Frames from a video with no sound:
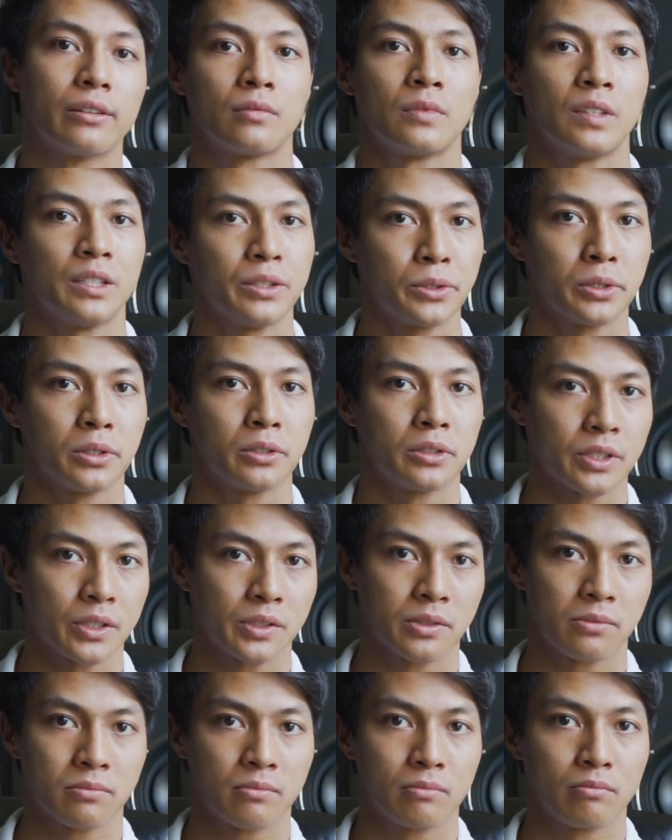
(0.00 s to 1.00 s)
These are
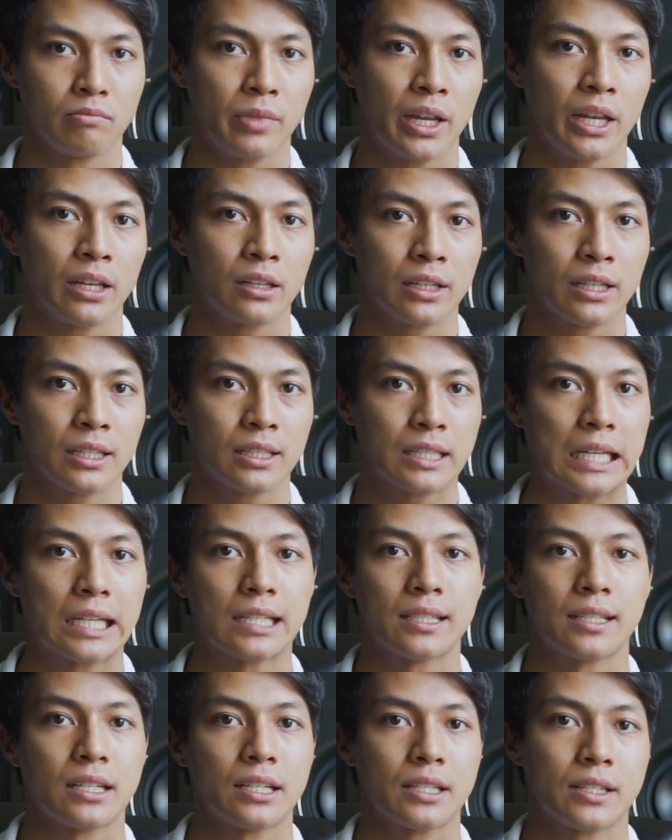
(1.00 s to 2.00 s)
just mainly
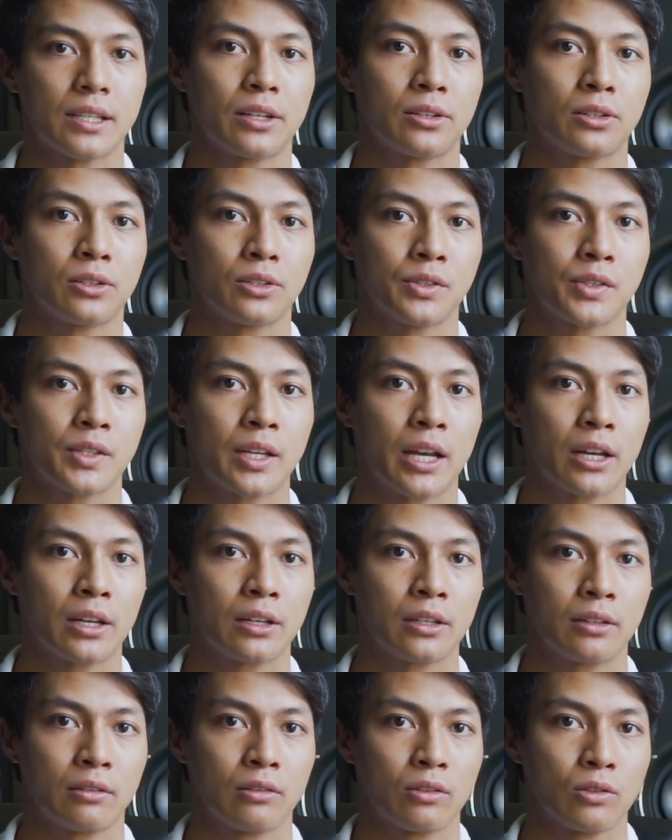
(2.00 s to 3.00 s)
testing centers
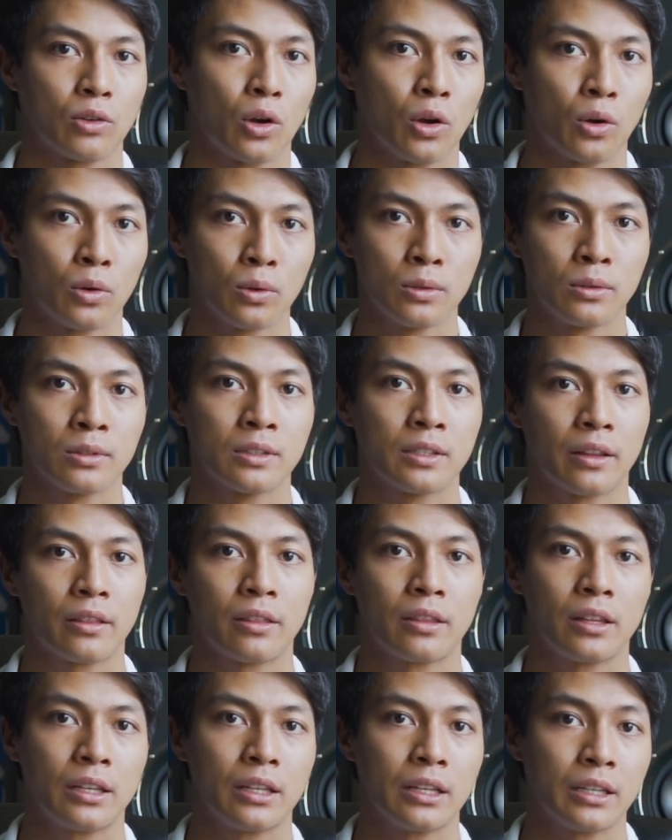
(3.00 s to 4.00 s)
that hold
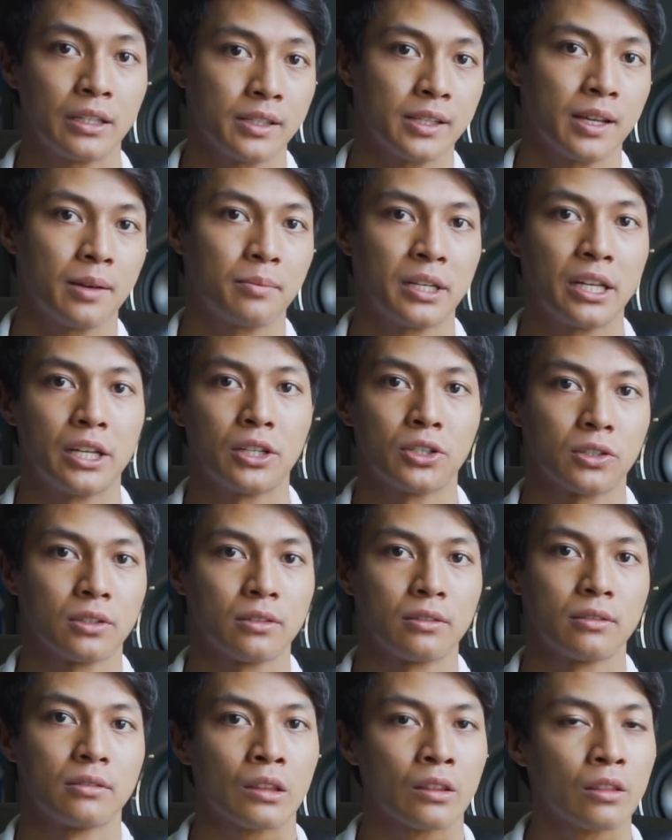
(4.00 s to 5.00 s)
the examination.